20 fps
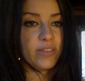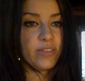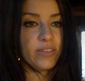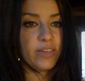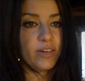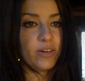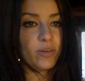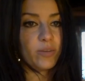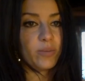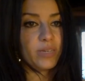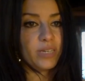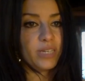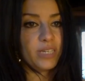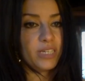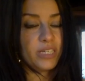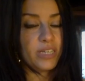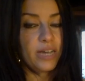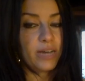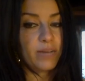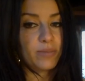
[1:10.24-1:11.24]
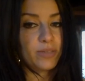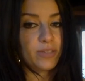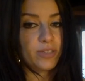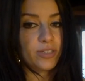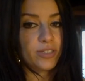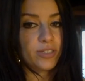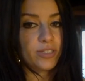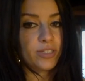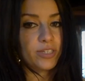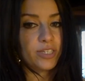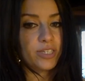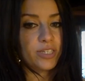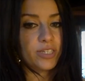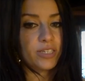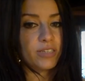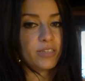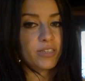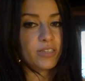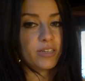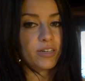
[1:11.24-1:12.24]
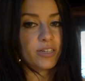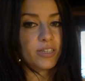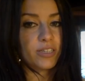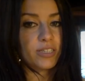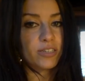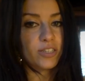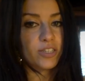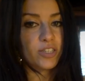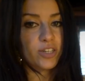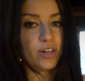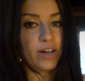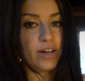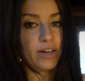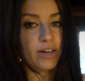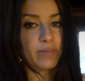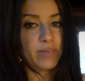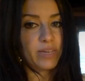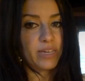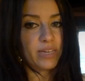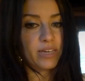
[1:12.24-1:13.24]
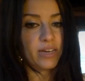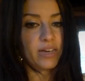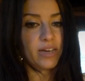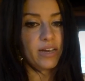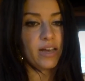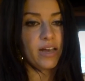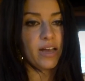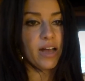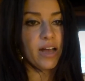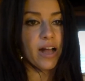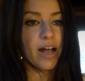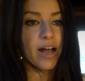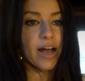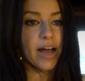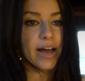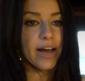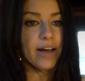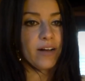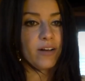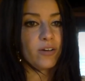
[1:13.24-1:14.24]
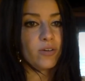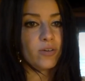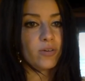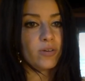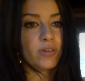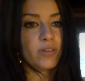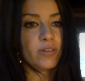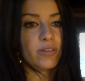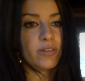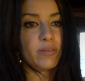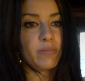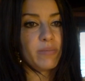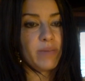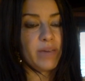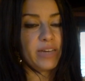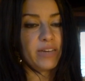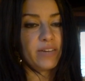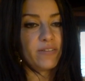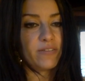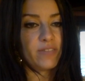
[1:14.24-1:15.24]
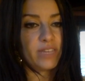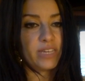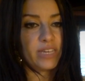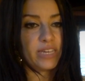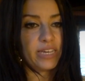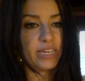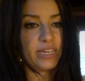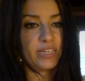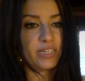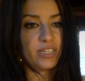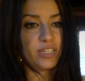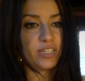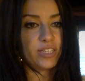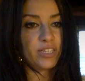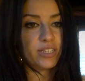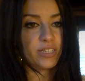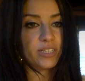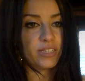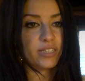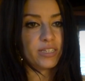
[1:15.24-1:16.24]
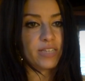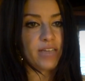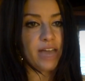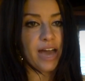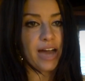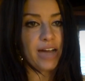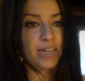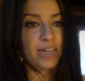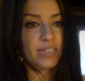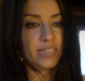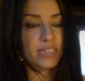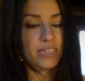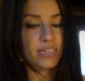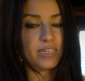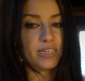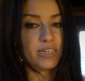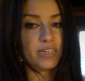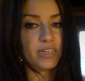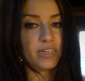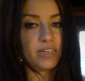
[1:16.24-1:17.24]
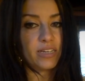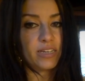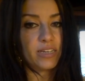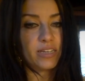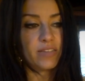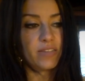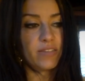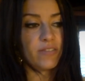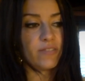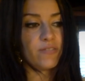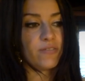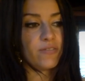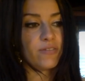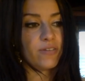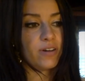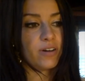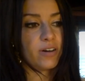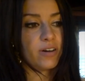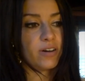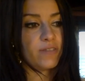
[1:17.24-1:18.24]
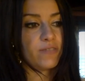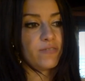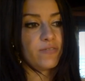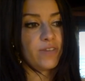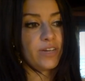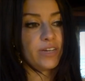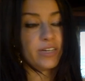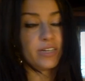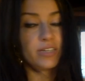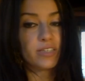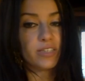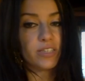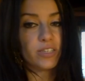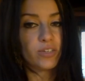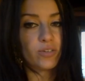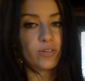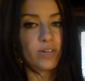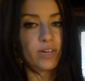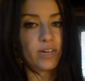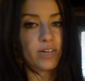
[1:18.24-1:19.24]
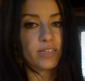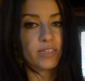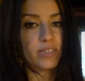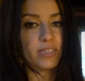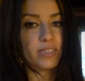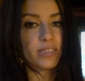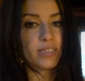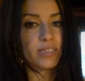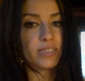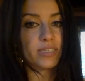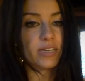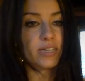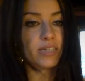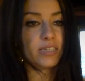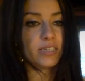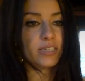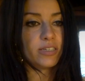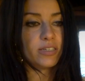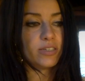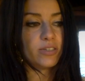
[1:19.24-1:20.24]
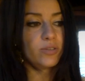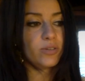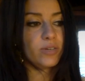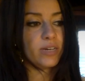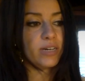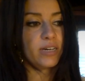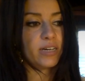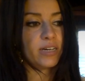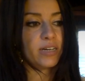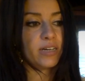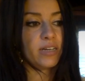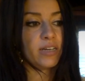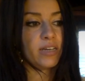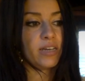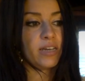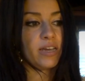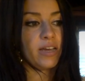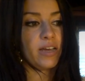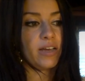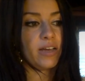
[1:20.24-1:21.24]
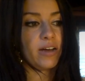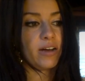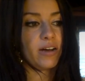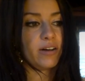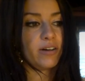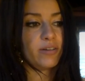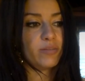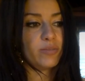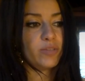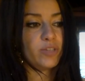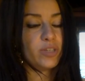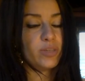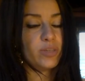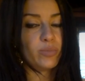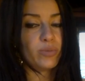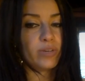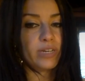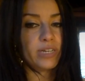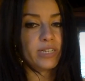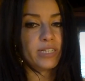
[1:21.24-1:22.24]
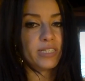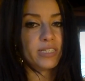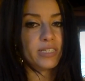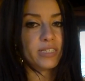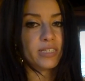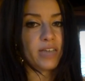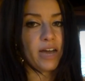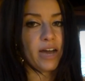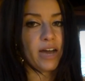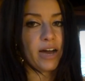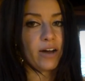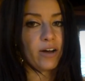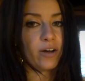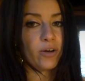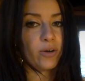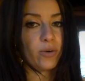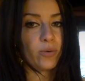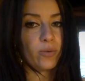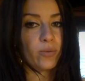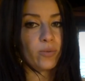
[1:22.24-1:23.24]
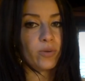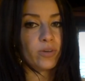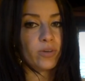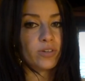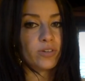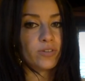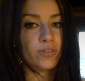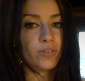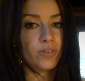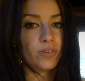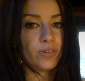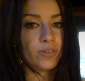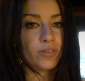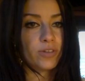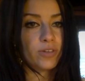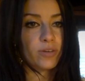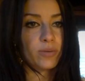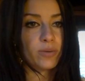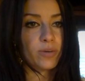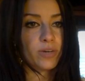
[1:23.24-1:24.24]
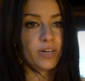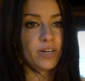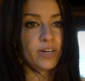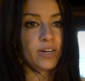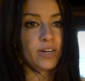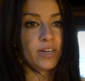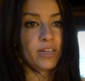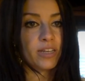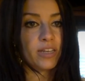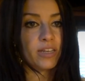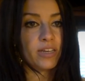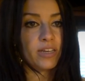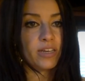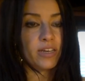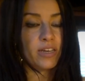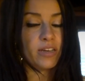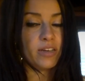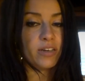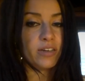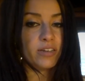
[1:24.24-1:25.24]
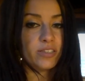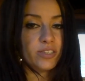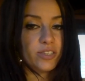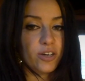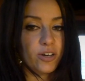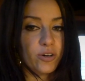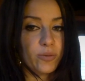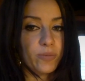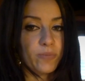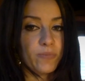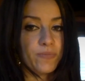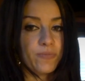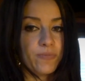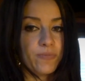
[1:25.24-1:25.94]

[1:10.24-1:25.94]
the opening chapters, she starts describing how the men of the ages acted in the uh, various yugas. In the Satya Yuga, um, she praises how wonderful they were. So